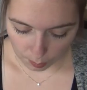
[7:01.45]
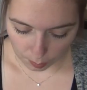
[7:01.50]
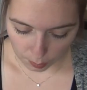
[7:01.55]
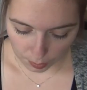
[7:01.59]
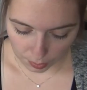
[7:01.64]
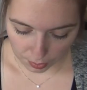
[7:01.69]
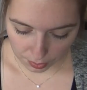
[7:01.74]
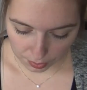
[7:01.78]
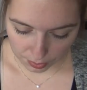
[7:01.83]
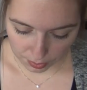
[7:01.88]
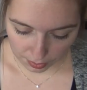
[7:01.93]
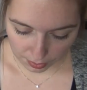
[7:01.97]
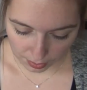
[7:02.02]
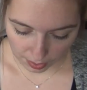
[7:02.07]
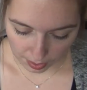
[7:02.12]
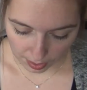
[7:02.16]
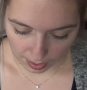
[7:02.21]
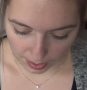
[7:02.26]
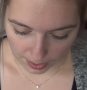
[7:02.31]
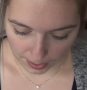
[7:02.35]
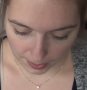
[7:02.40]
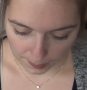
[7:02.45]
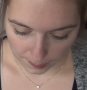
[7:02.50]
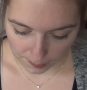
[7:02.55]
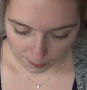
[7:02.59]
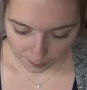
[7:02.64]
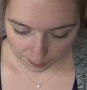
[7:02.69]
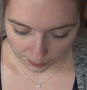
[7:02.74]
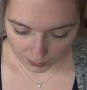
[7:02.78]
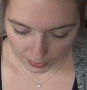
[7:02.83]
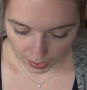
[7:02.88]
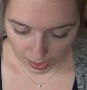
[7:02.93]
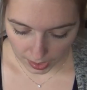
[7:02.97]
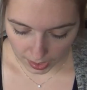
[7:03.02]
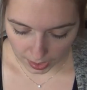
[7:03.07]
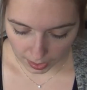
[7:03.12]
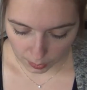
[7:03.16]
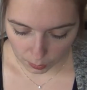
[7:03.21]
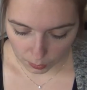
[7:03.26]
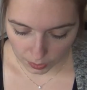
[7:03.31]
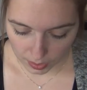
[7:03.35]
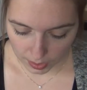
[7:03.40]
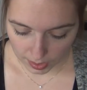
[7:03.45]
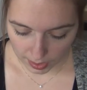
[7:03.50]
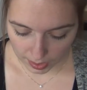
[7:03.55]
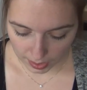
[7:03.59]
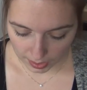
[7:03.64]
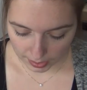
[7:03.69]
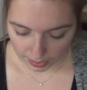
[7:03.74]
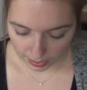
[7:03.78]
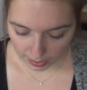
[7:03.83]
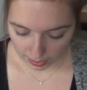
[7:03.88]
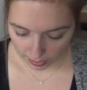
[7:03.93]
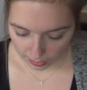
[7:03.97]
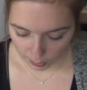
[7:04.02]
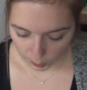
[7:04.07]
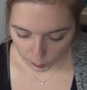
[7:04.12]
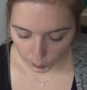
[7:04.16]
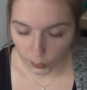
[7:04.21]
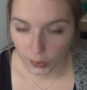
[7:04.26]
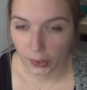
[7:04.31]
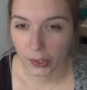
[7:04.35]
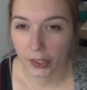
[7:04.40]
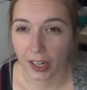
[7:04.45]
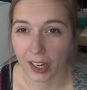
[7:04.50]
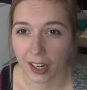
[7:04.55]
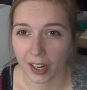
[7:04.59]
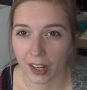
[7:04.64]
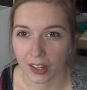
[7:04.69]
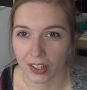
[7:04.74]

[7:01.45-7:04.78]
But yeah, I really like working